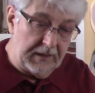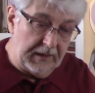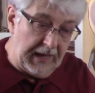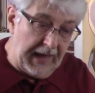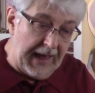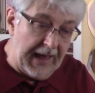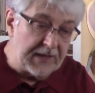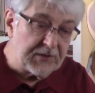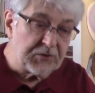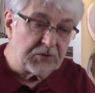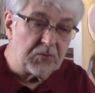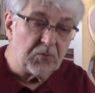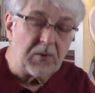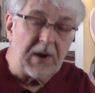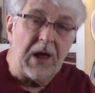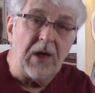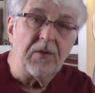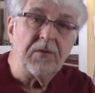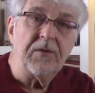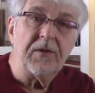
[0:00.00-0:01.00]
cast
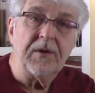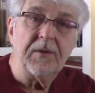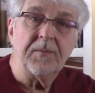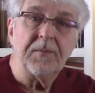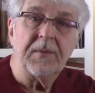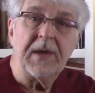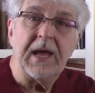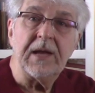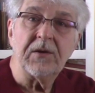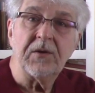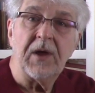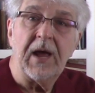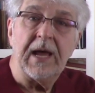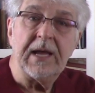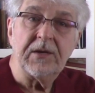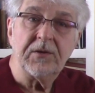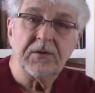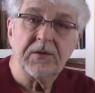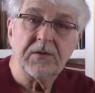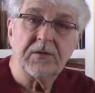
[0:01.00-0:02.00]
around them at
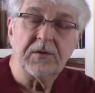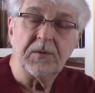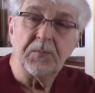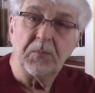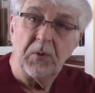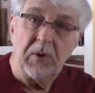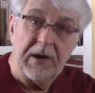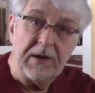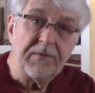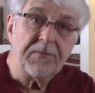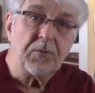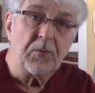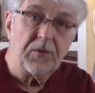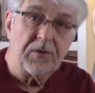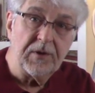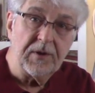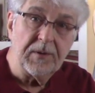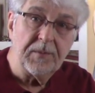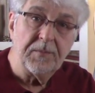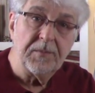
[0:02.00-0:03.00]
night to pray for
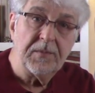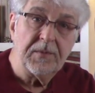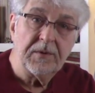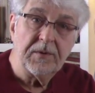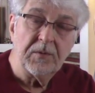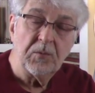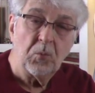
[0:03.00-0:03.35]
them,